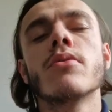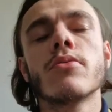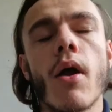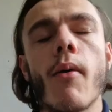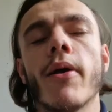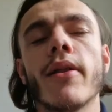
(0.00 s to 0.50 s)

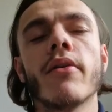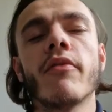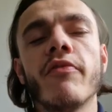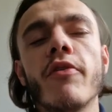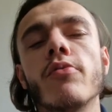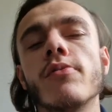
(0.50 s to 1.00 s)
going
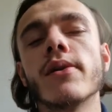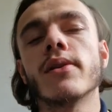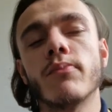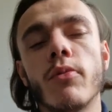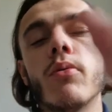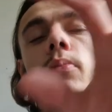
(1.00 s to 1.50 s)
forward
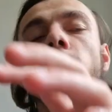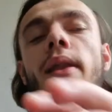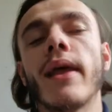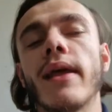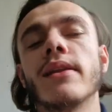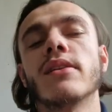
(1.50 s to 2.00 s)
and what we need